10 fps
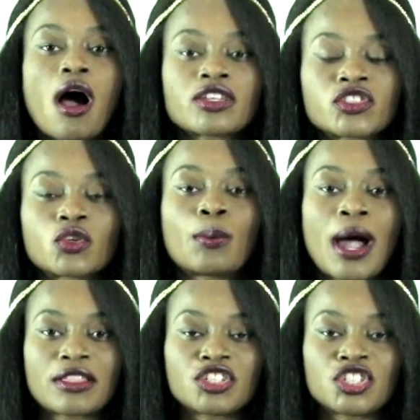also
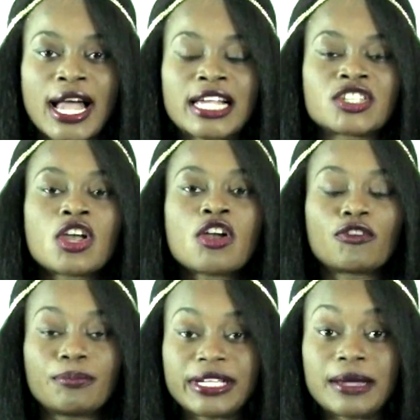apologized
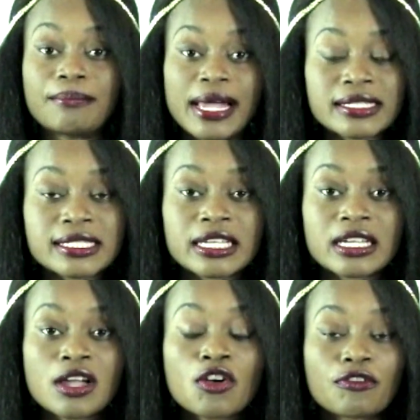for being
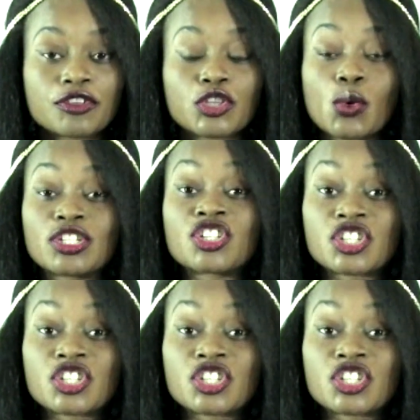messy, for throwing